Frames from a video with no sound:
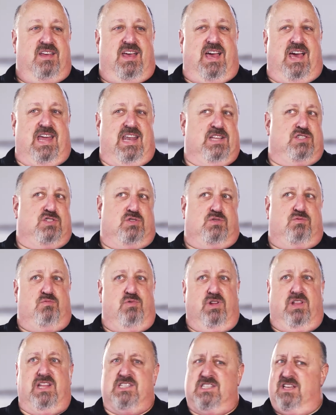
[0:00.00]
And it's
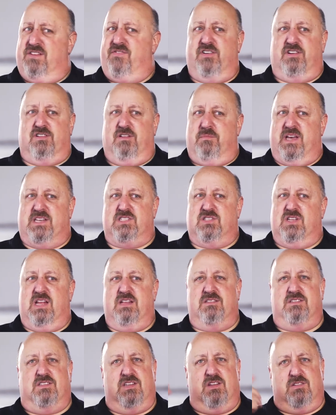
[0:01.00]
really difficult.
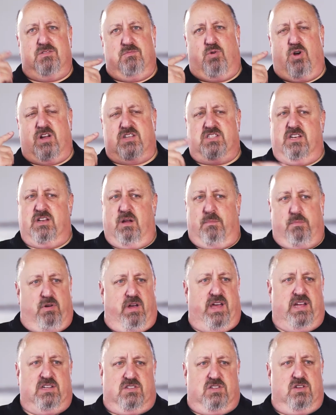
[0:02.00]
It works on your
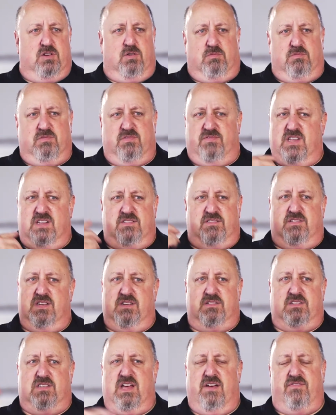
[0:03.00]
brain too.
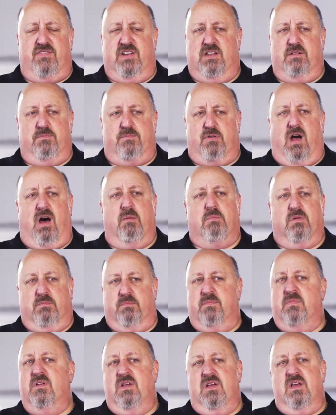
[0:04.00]
Definite problem.
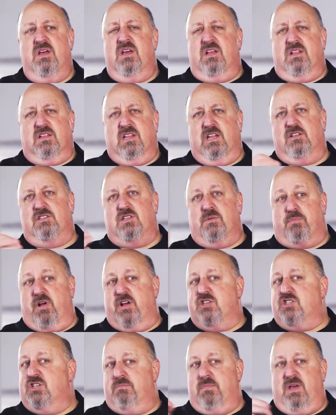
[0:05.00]
Little
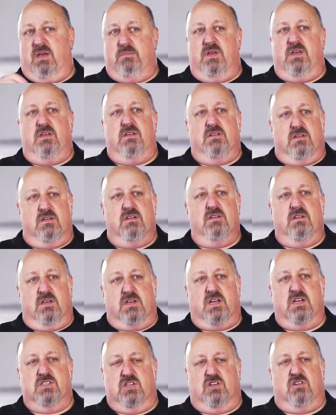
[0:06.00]
depression maybe,
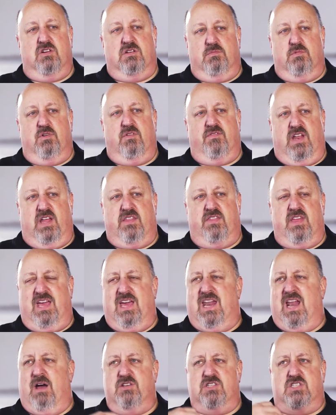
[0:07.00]
because you couldn't move
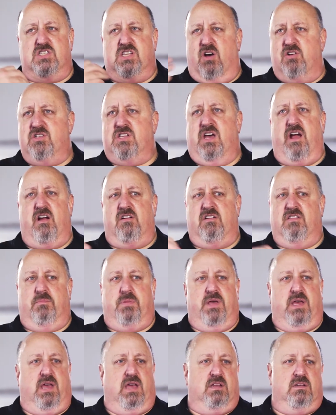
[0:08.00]
anything. And I was so tired of
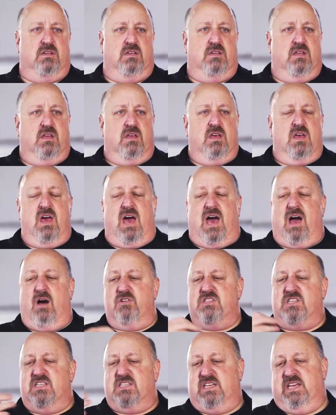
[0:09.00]
the pain, I
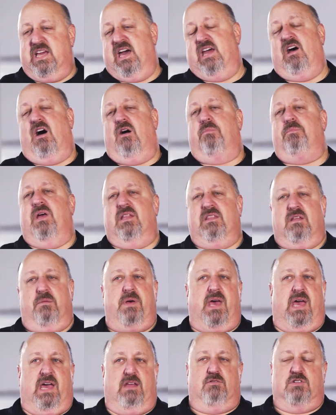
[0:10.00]
would just get up and the
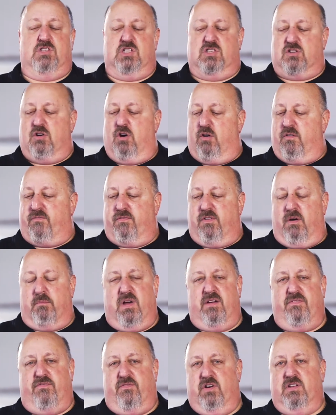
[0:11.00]
pain would just go from
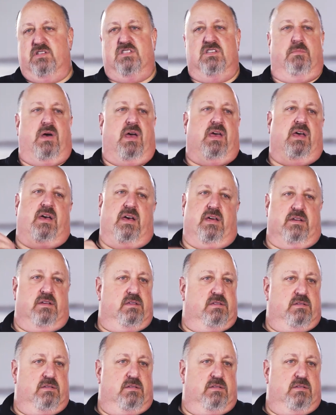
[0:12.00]
my foot to my head.